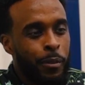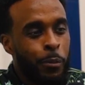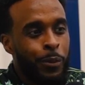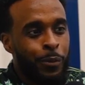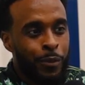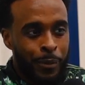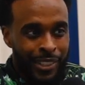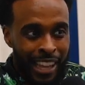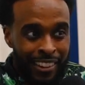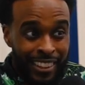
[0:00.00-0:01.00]
from
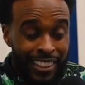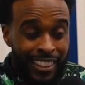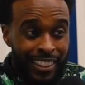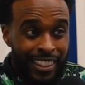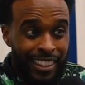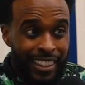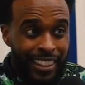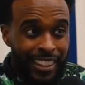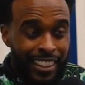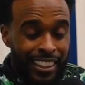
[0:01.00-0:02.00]
scouting. Mm-hmm.